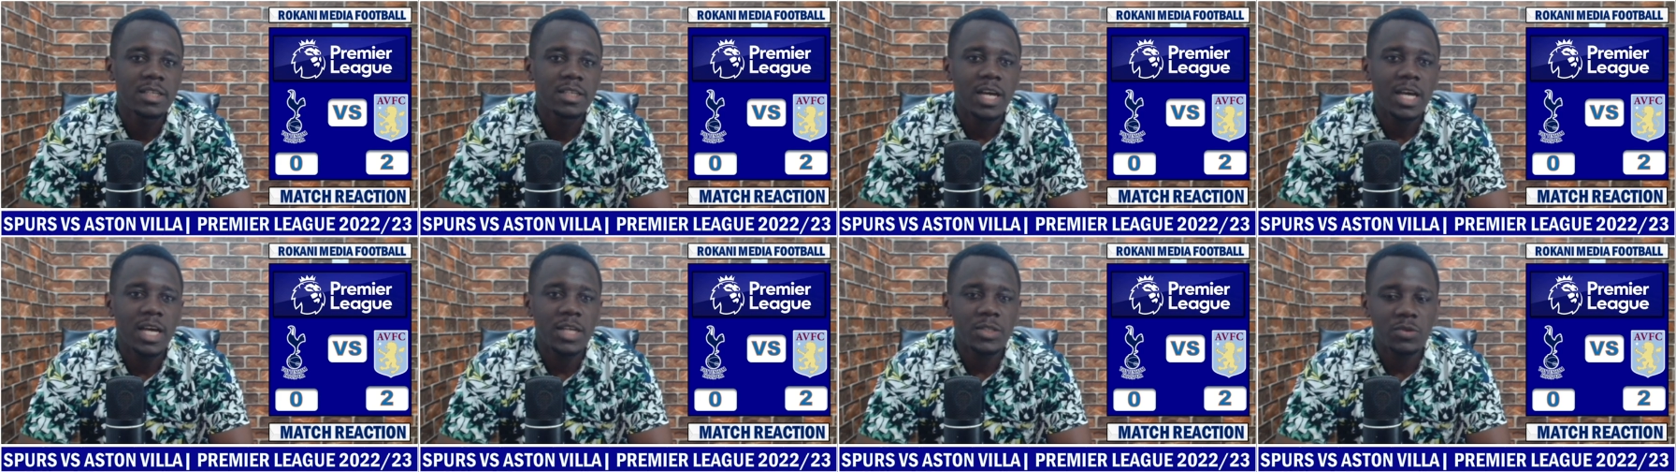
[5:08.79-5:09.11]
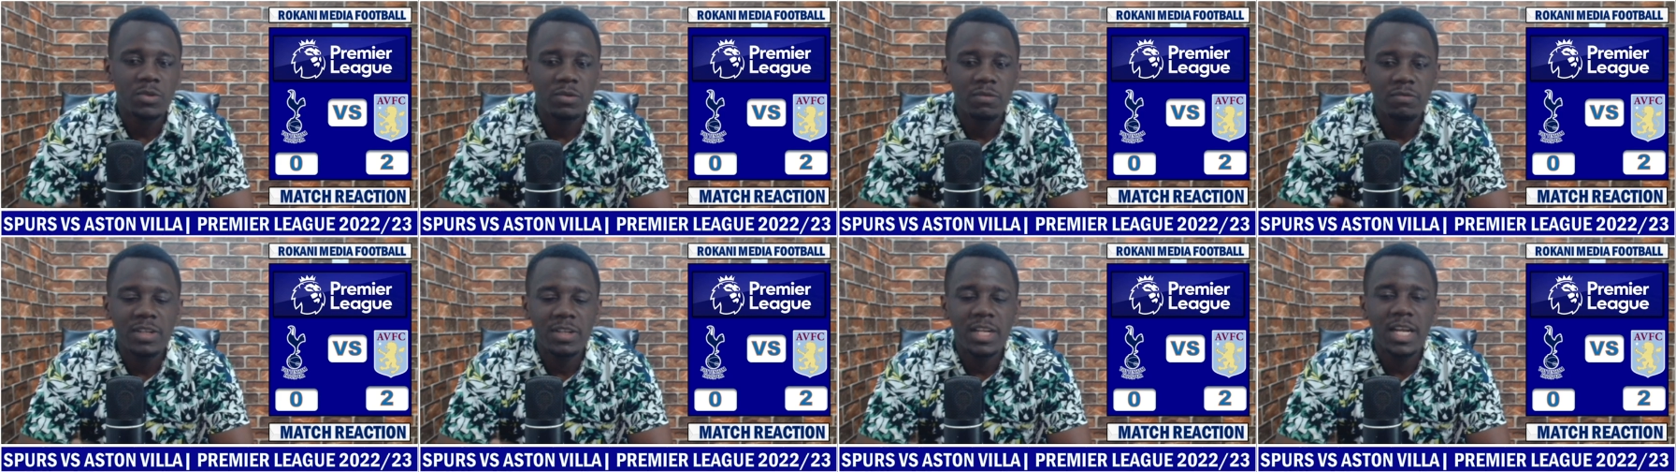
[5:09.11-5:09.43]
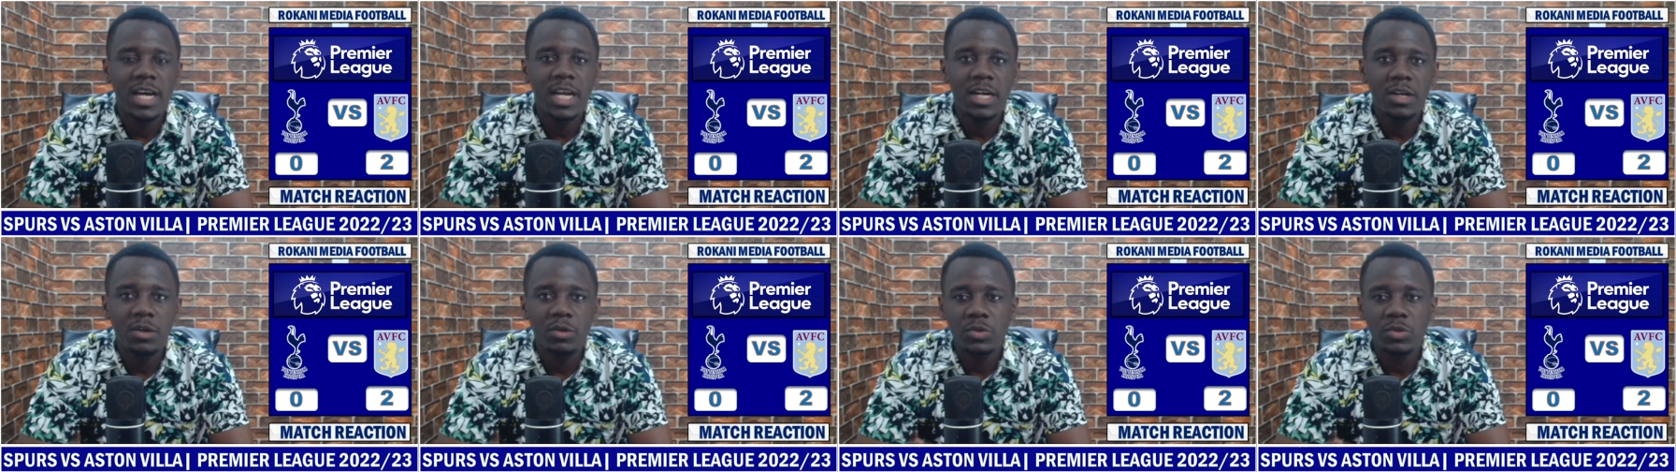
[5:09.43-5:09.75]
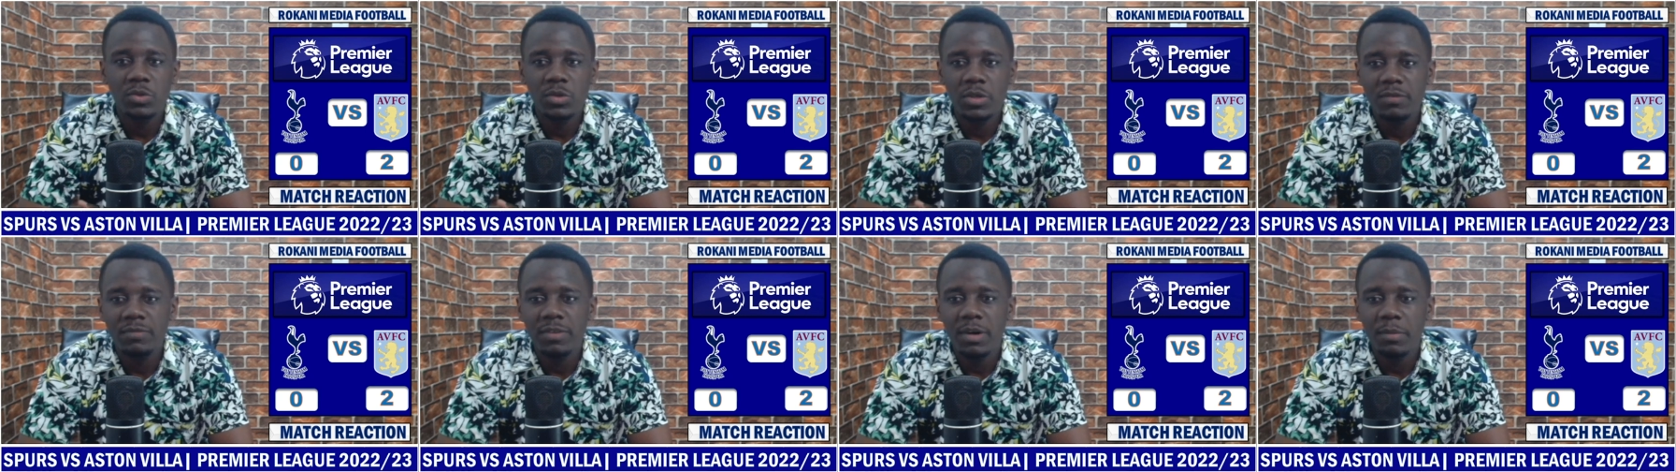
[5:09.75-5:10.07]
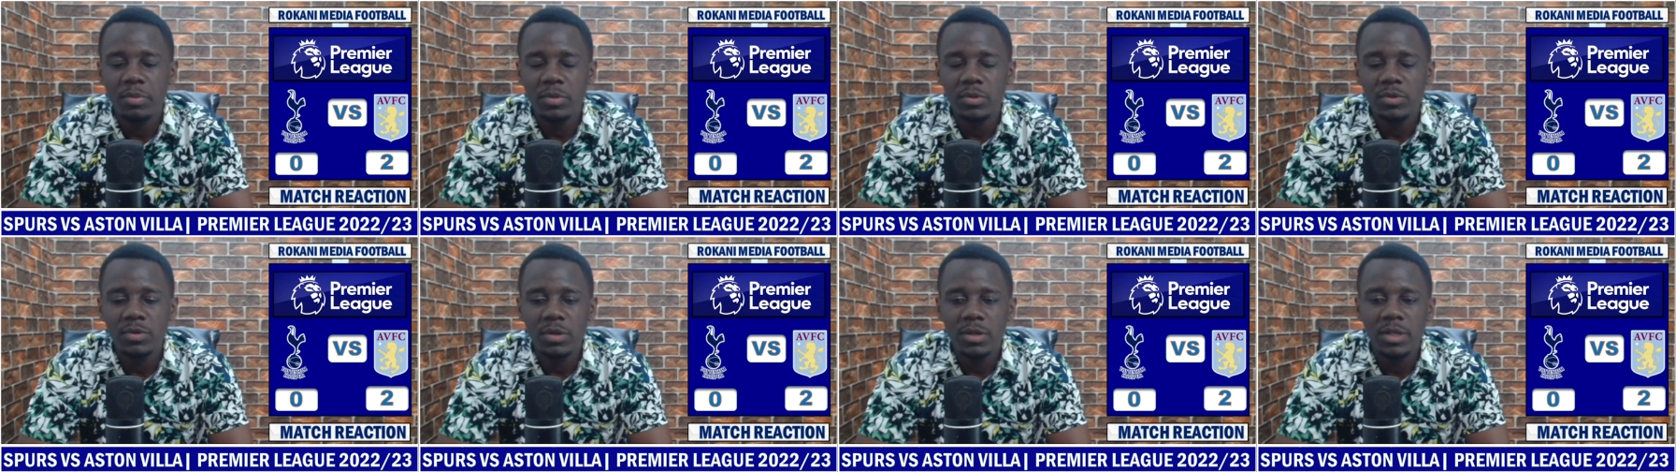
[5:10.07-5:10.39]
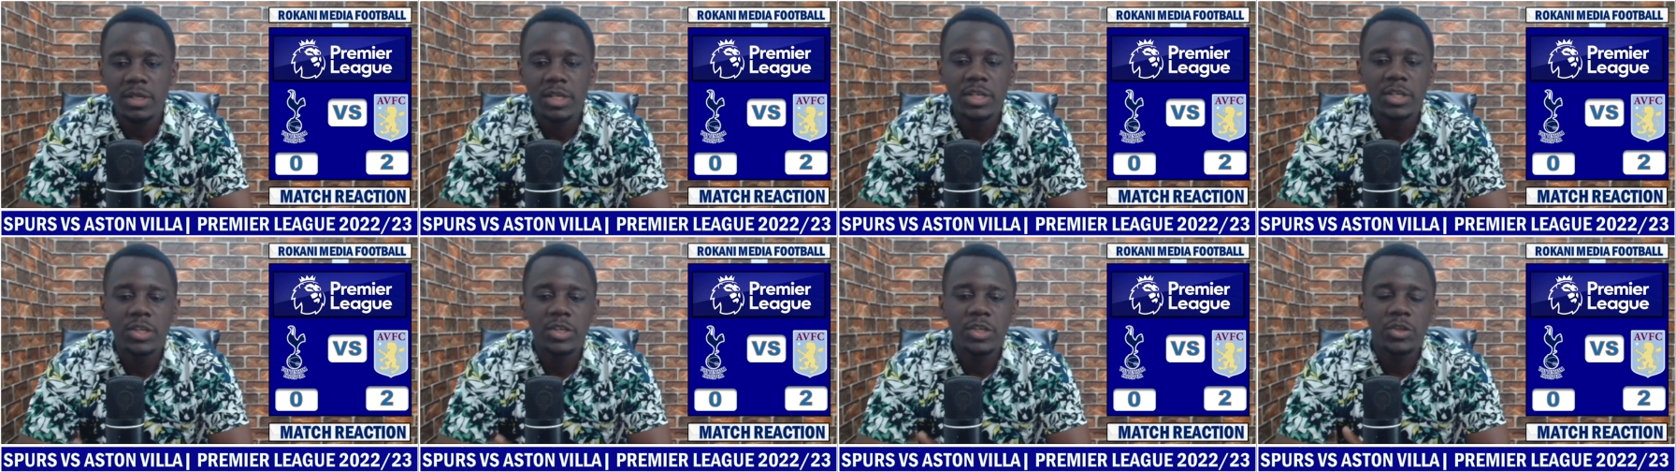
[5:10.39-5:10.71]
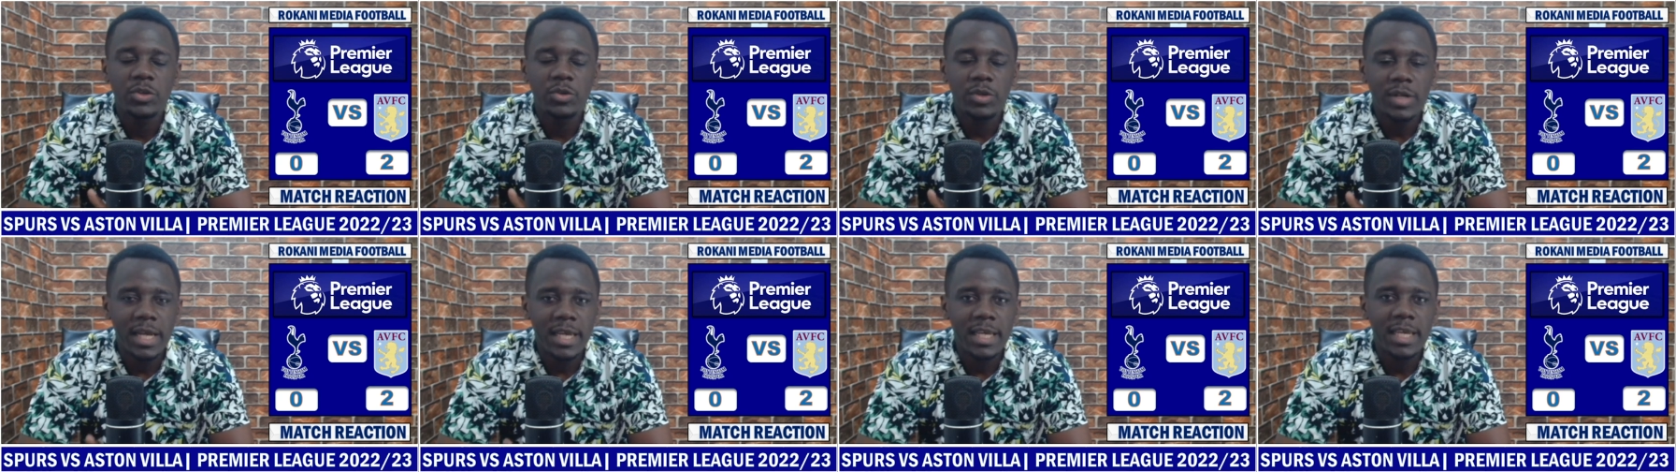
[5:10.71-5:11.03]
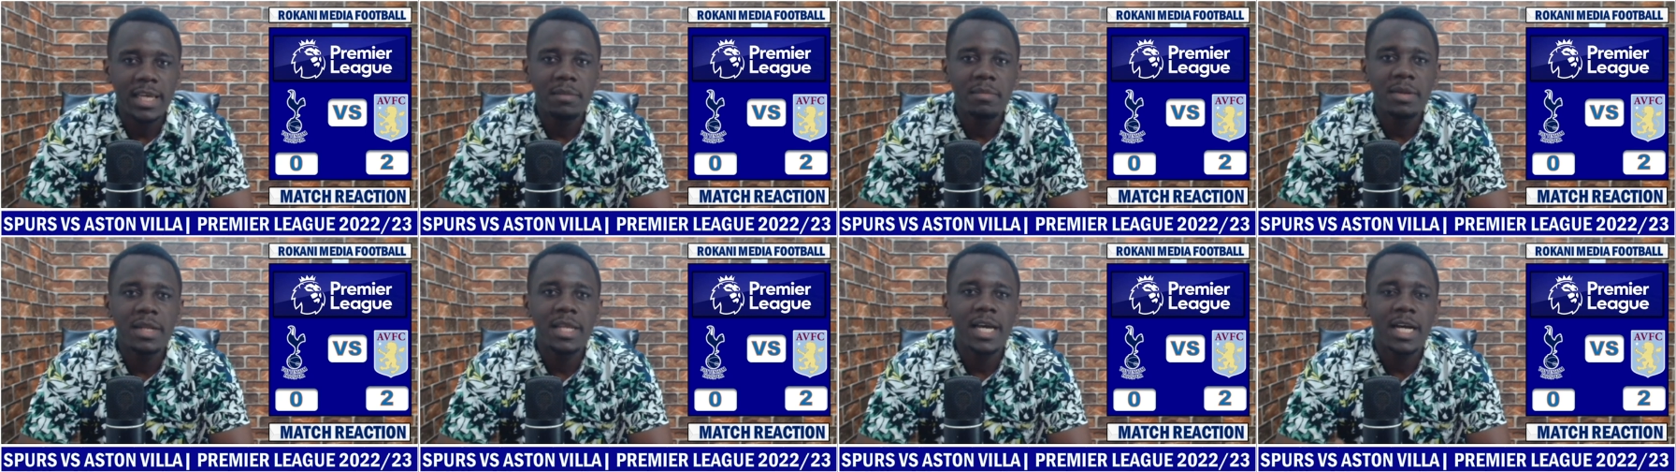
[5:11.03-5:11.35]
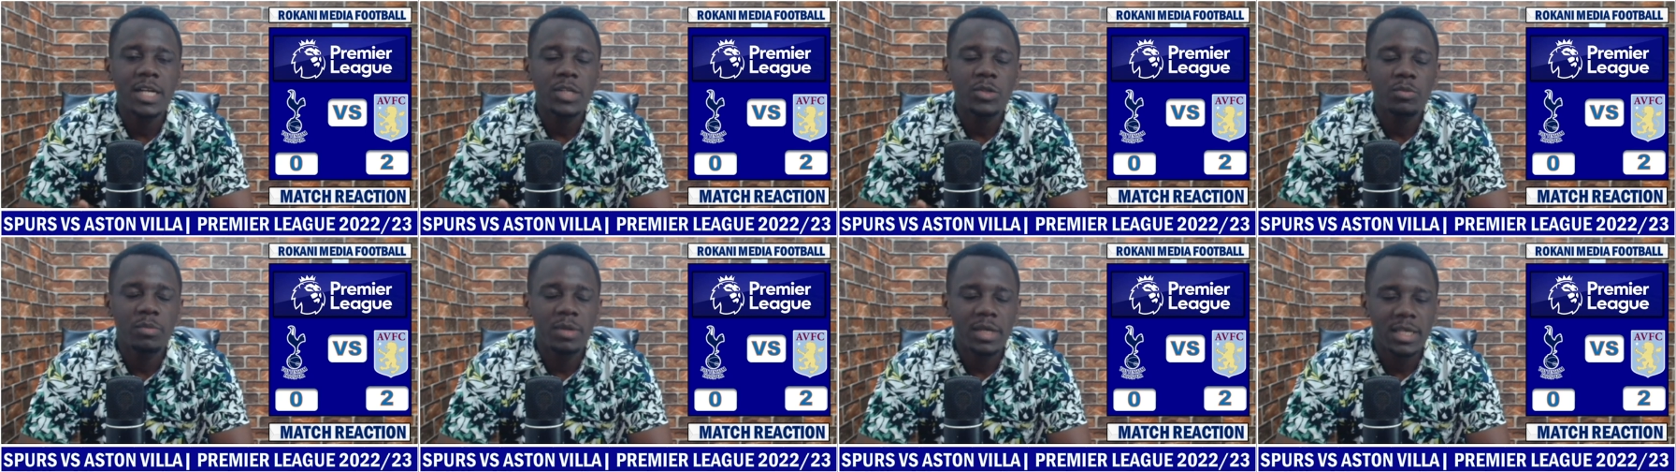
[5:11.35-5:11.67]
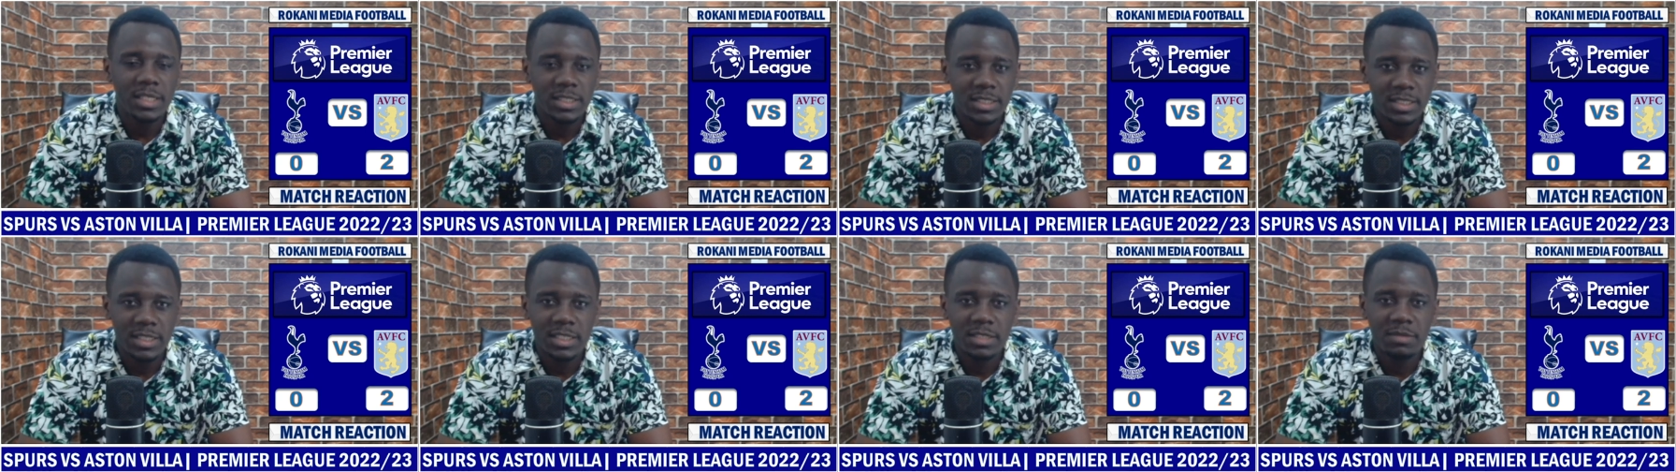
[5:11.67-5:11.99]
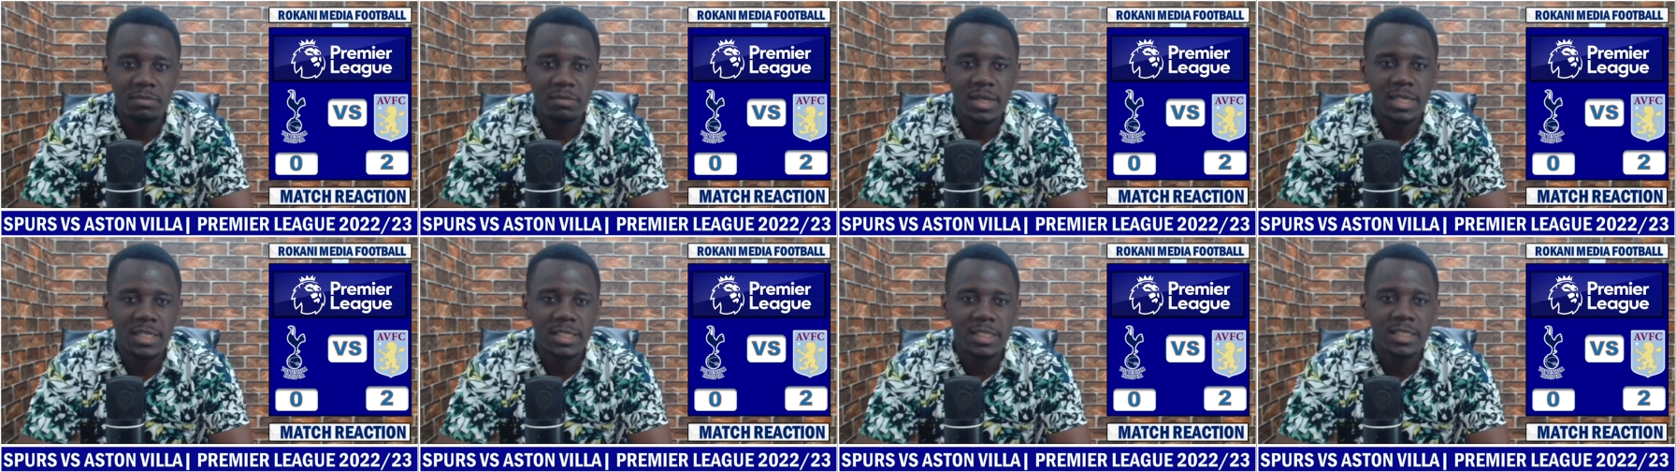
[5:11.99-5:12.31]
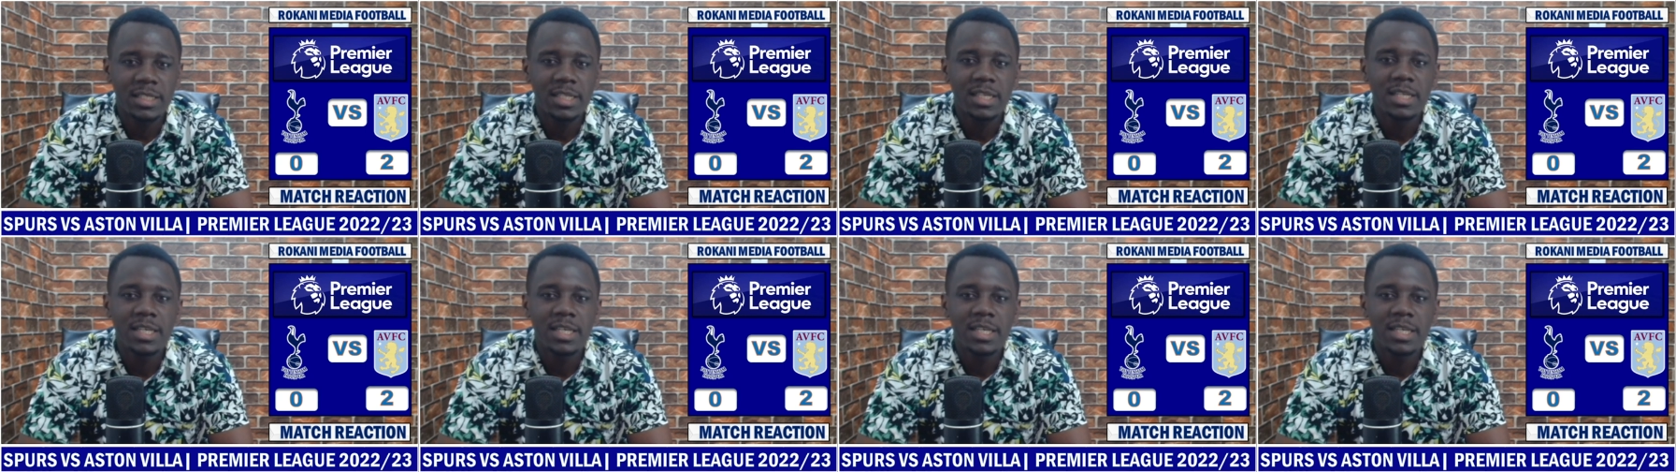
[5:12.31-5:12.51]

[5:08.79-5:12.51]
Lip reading: Aston Villa had lost to Liverpool. Unai Emery had to make a statement